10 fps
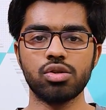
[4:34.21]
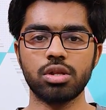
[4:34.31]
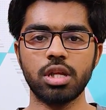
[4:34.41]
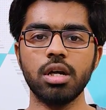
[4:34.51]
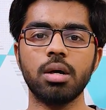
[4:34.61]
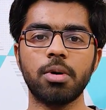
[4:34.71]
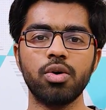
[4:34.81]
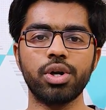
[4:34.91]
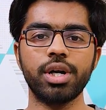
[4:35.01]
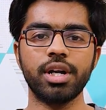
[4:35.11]
So think
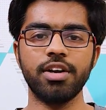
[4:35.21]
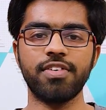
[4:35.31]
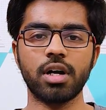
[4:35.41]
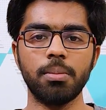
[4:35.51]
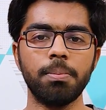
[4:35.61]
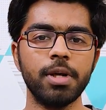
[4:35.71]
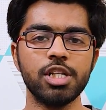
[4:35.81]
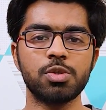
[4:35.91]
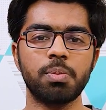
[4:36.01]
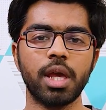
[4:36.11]
about it, if a
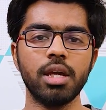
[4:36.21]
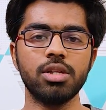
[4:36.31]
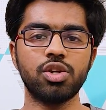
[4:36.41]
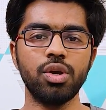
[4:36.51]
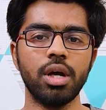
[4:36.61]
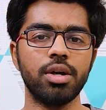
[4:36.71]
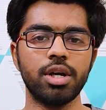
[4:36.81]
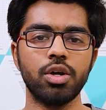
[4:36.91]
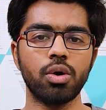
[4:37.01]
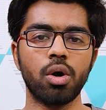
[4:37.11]
company is paying three
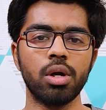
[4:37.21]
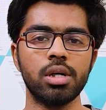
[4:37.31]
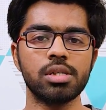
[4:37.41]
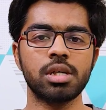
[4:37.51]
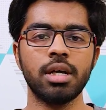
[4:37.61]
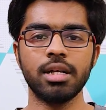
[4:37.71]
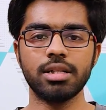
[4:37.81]
hundred dollars,